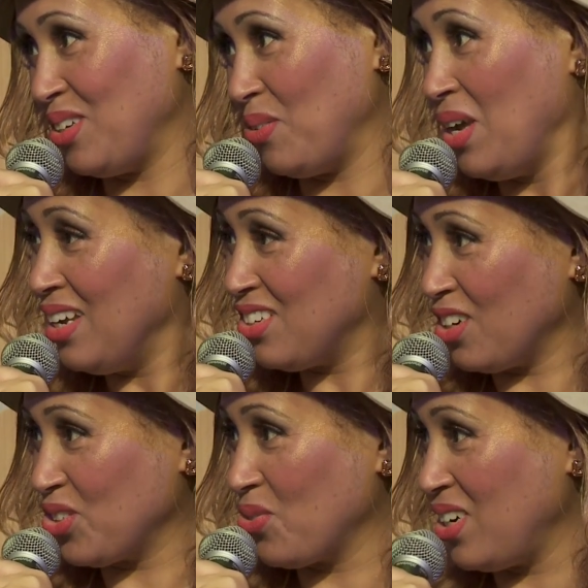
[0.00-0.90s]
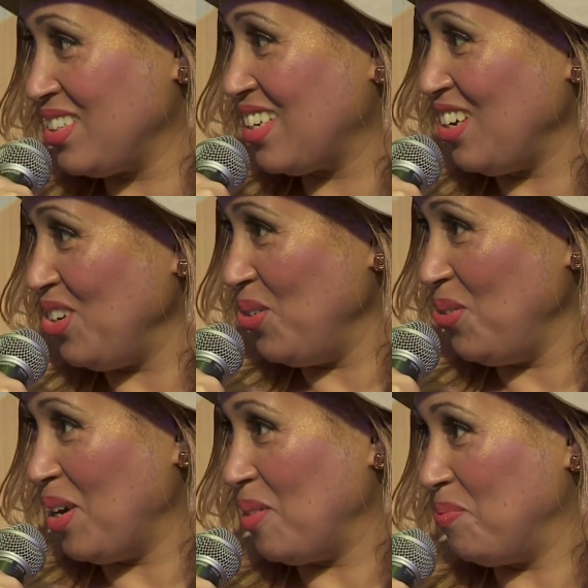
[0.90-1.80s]
So, Dr. Roz, can
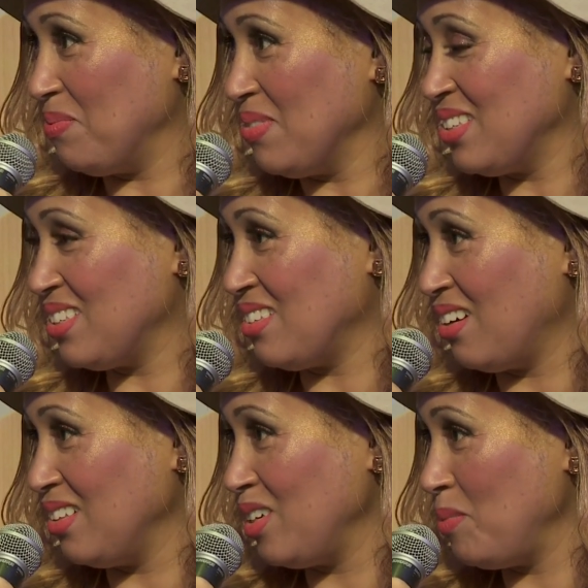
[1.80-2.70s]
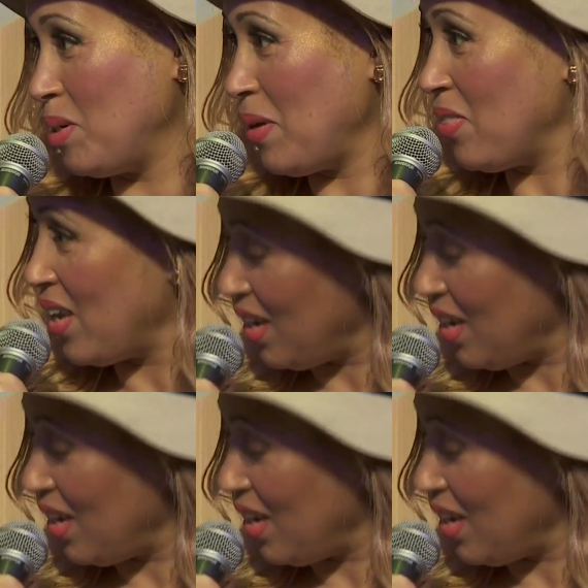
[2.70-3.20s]
you talk a little bit about